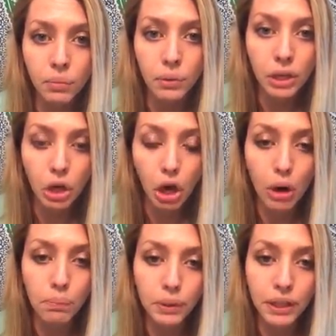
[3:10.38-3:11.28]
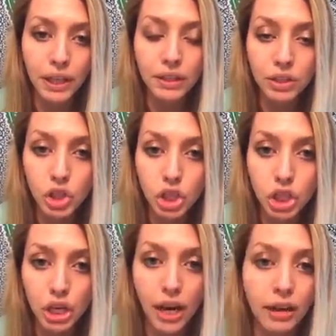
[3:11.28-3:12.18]
we complicate the
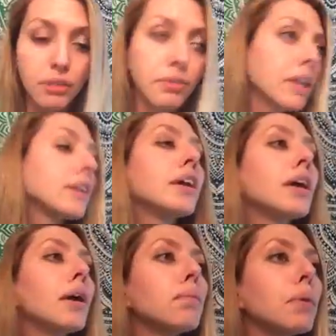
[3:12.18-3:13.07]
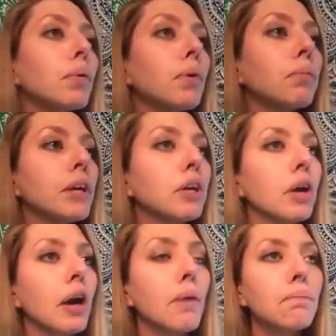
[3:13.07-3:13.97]
shit out of it. But when we
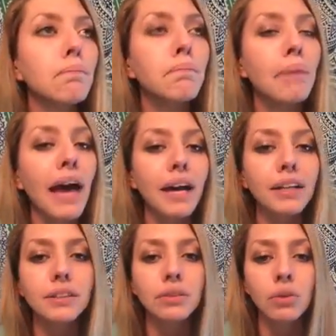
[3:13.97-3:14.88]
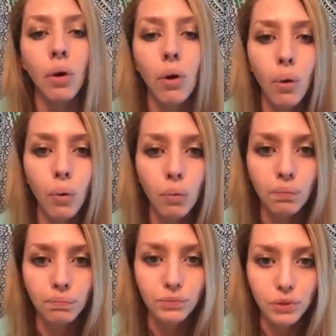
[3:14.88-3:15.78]
come back
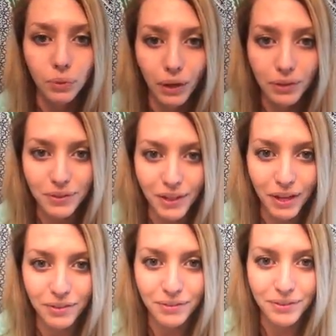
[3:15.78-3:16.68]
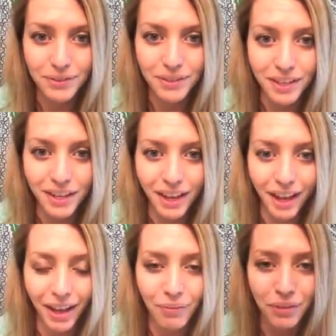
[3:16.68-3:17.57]
home to ourselves
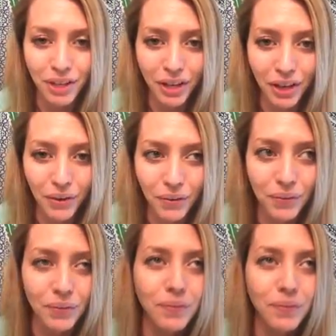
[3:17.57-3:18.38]
and we go,